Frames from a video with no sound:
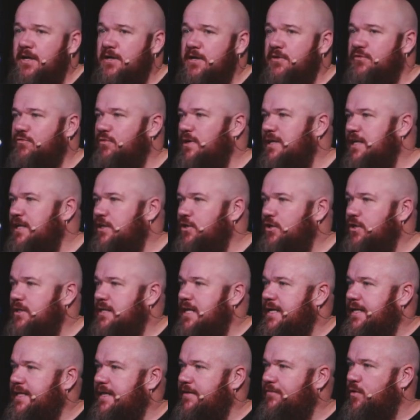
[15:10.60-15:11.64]
I don't really
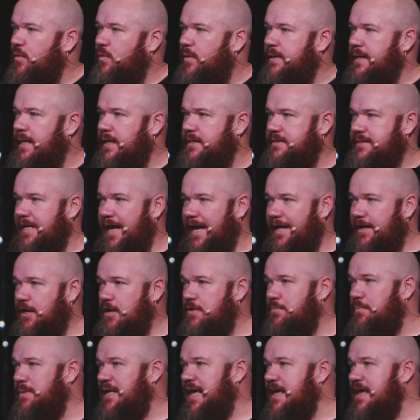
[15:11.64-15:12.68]
look like everyone else. I
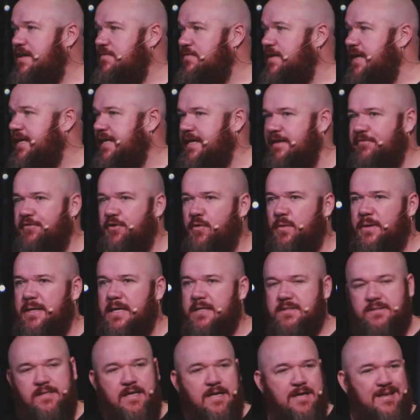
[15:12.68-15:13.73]
don't behave like
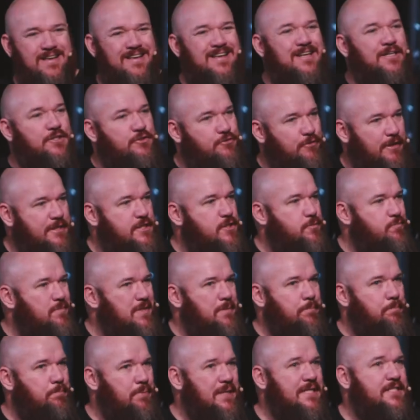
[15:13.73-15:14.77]
everyone else.
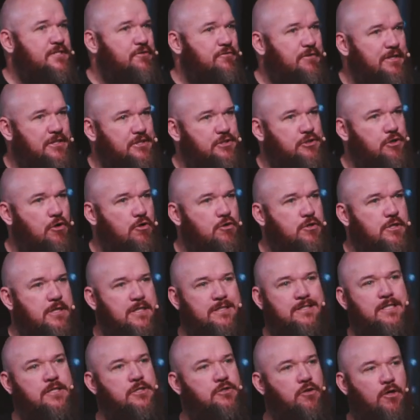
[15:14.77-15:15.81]
Trust me, Peter and
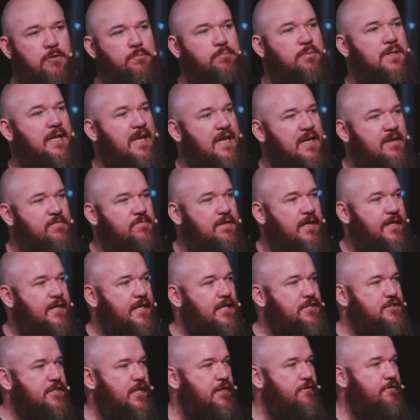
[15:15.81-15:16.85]
John did not behave
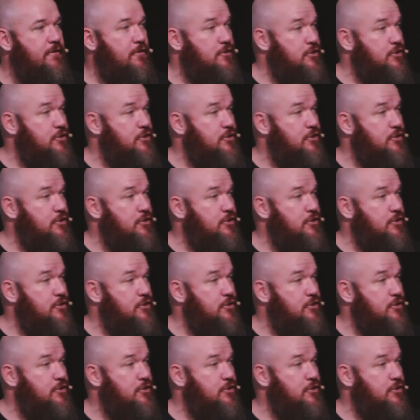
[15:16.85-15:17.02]
like each